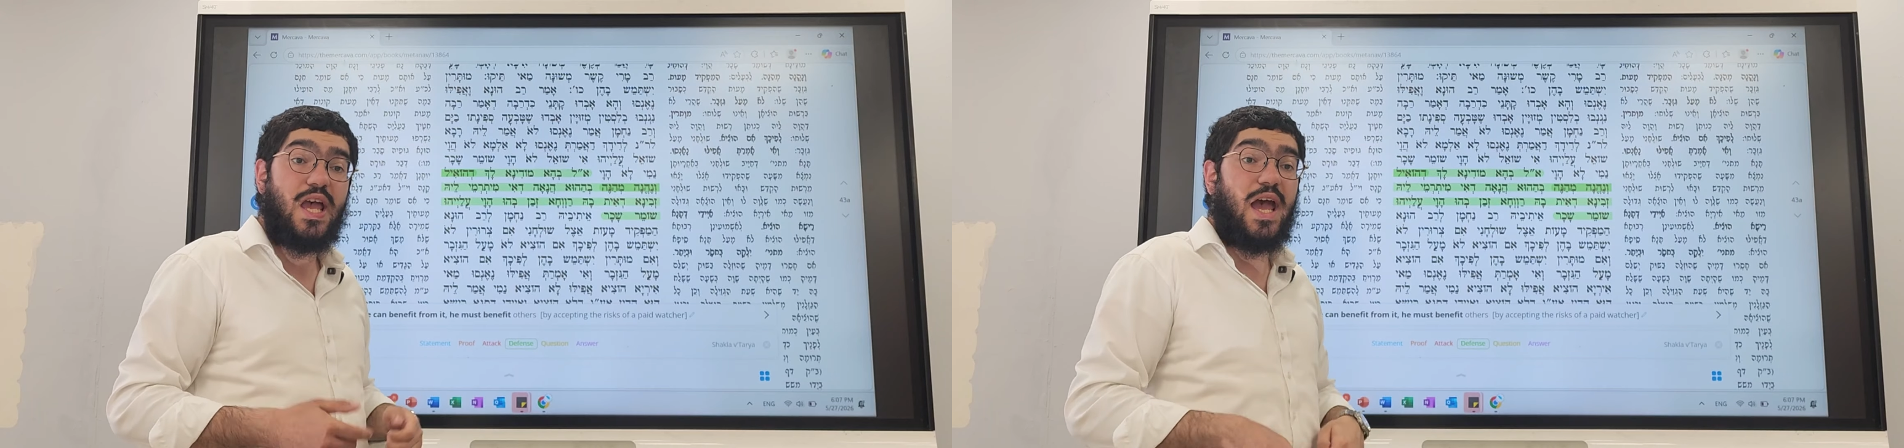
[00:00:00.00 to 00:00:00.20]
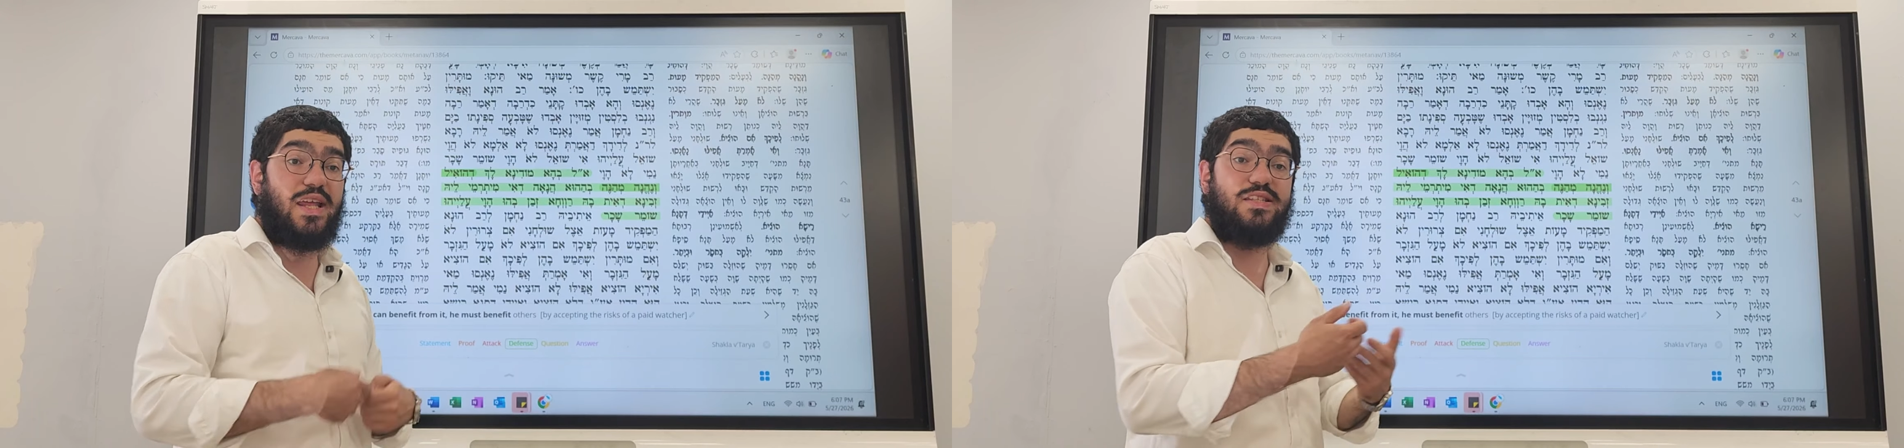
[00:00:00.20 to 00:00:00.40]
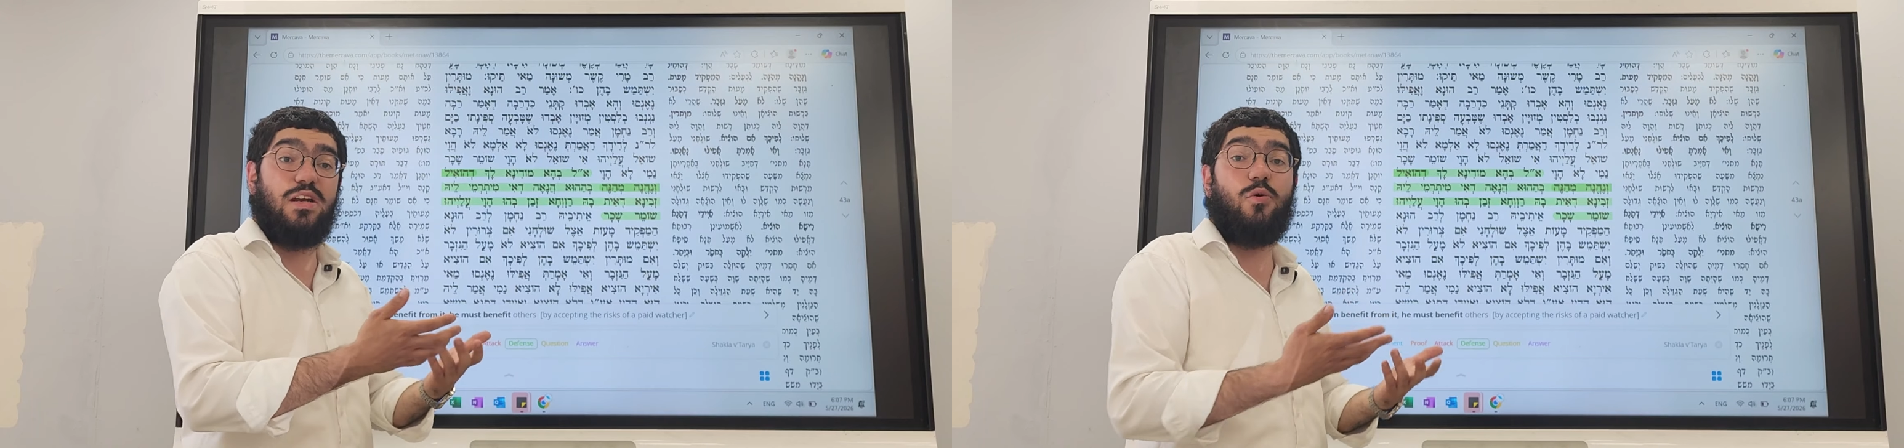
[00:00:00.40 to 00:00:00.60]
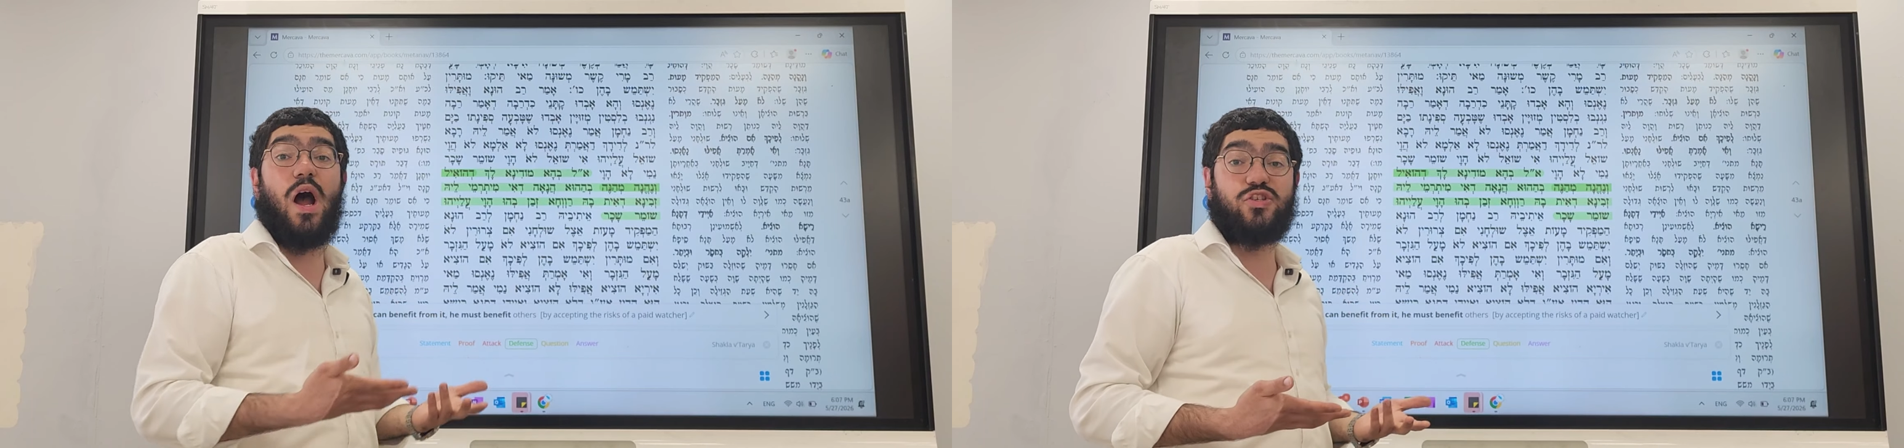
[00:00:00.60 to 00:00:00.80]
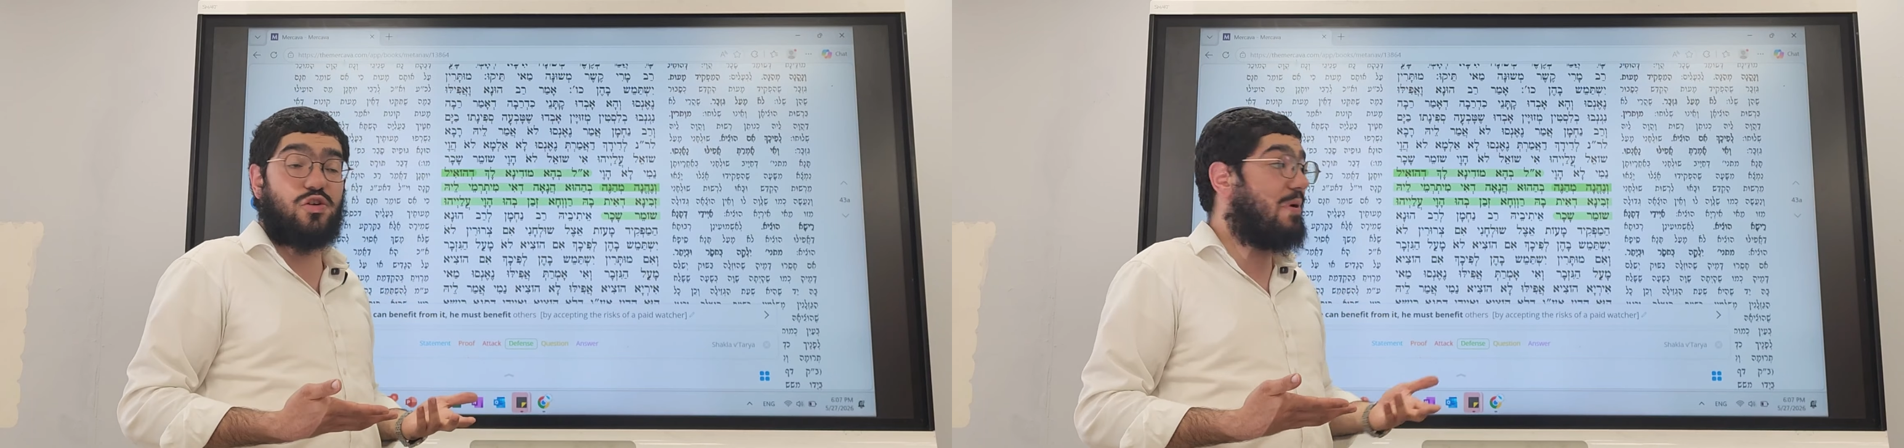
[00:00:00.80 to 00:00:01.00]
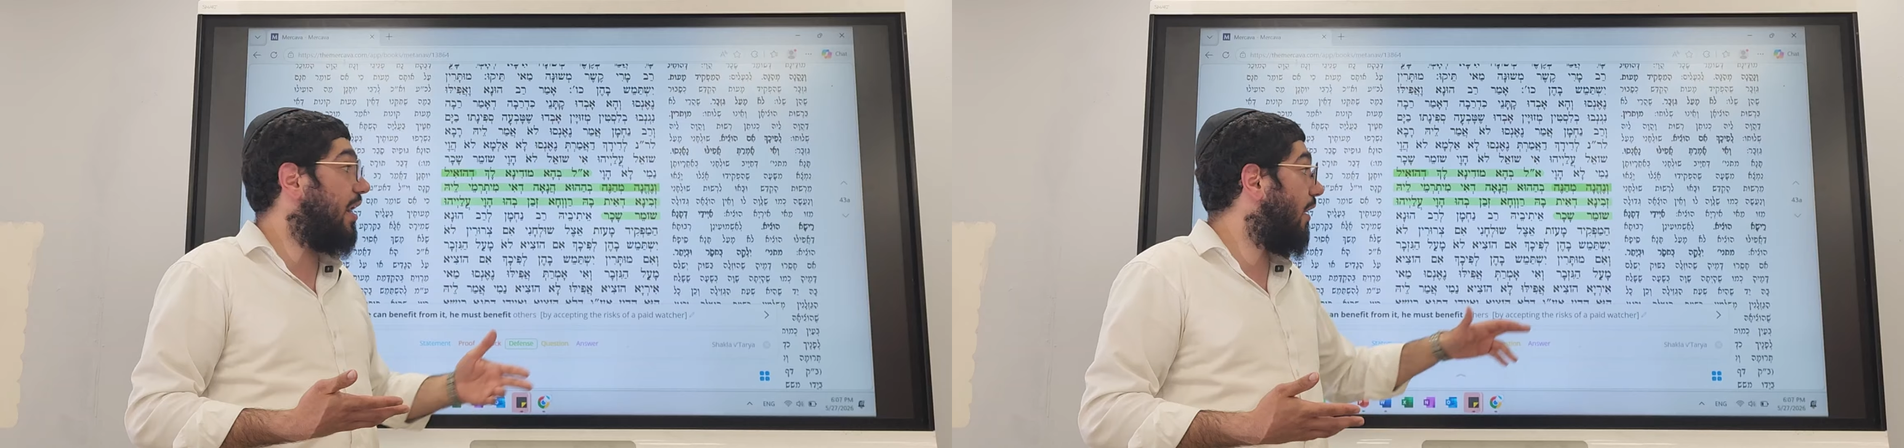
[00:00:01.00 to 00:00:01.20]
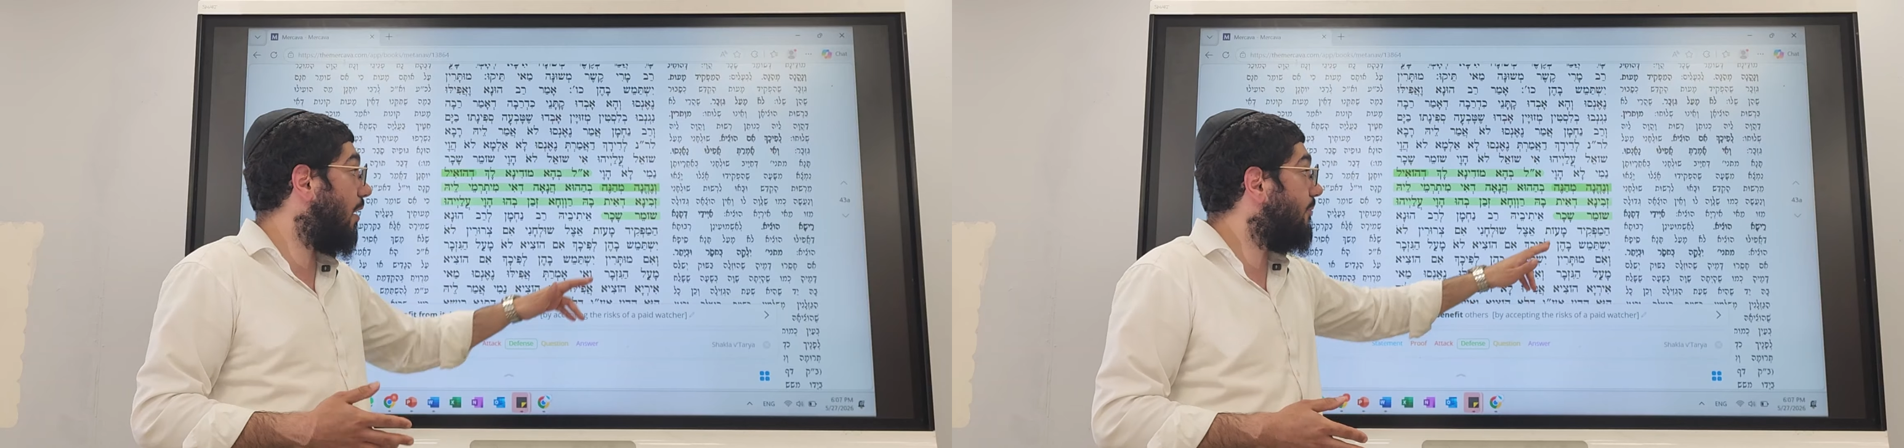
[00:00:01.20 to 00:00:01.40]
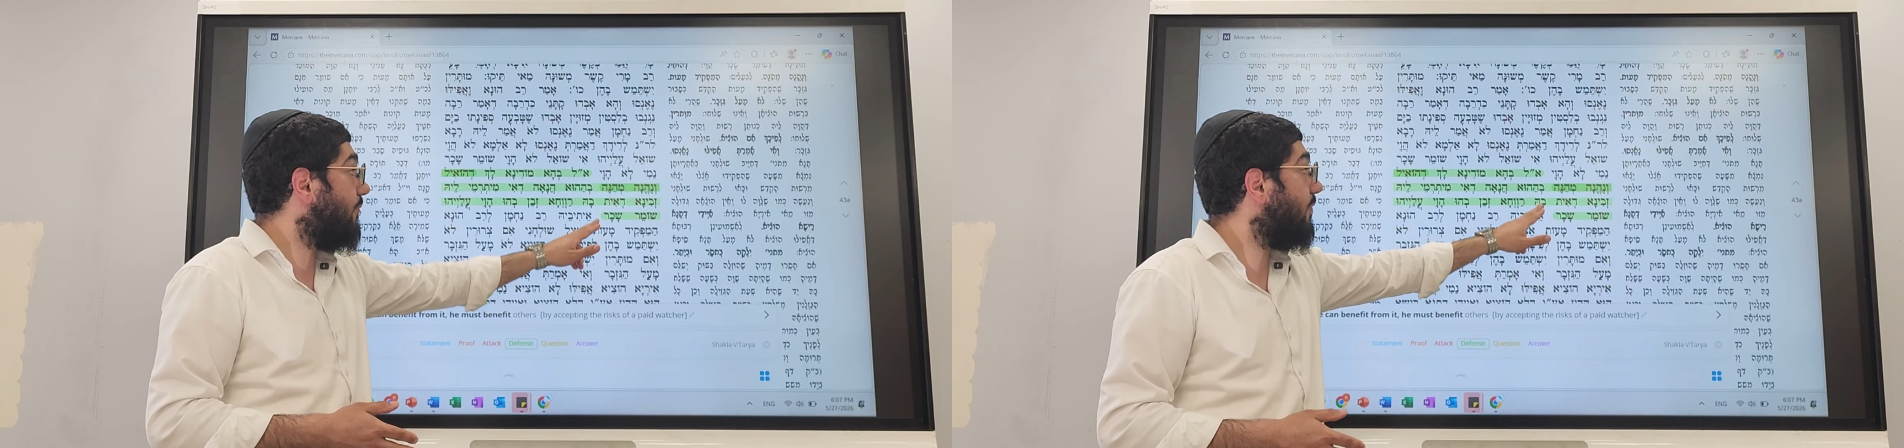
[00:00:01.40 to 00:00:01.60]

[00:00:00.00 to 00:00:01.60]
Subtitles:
and he's going to watch it better.